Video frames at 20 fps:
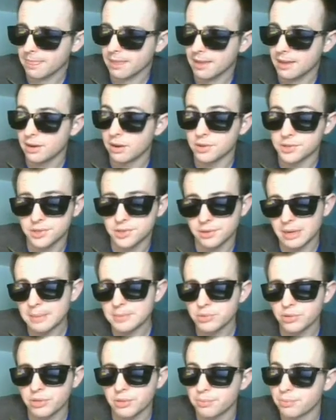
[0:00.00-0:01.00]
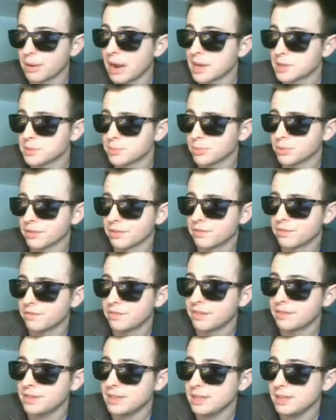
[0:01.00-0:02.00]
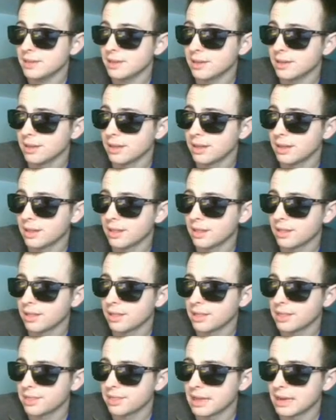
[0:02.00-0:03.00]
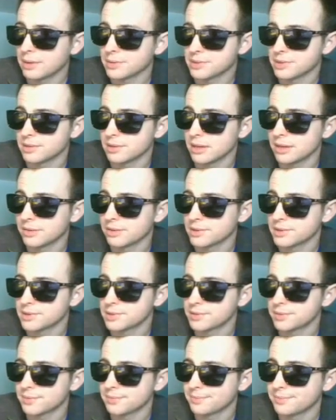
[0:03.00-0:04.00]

It also comes with a prize pool of $50,000.